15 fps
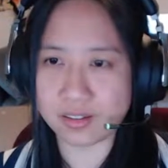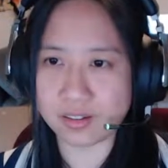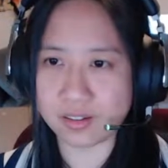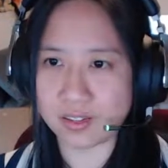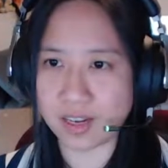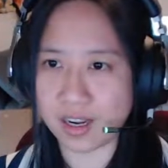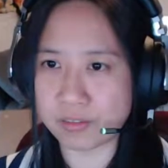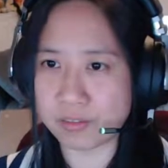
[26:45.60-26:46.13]

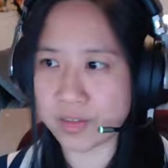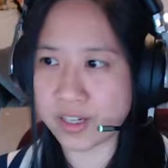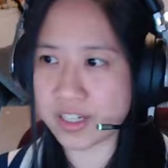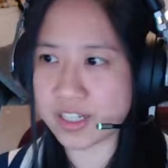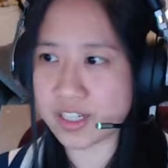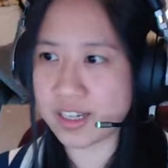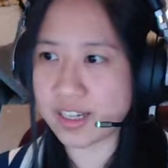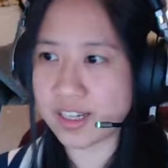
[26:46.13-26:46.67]

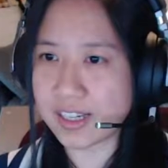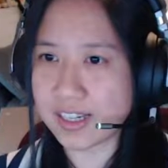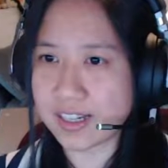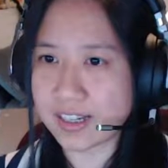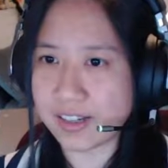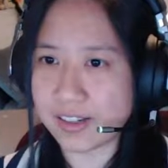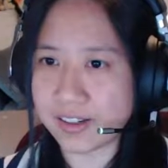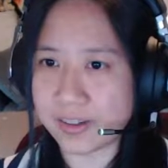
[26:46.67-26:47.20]
average,
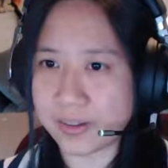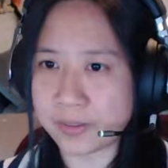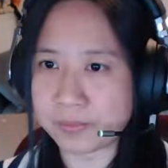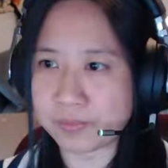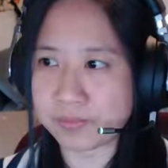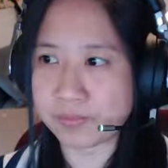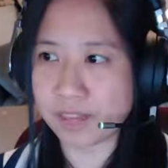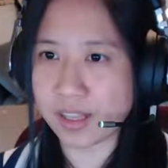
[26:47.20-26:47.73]

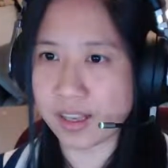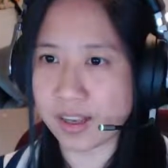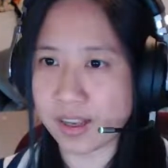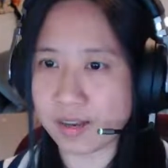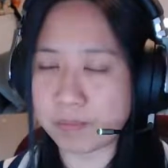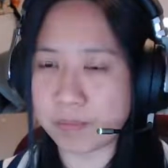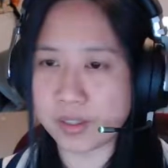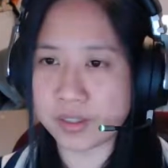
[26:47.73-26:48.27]

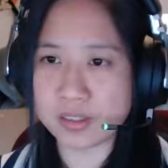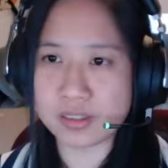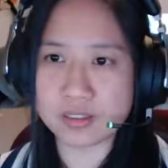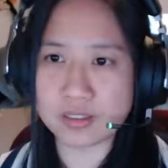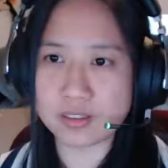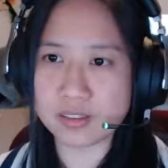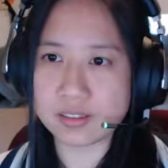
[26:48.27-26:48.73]
but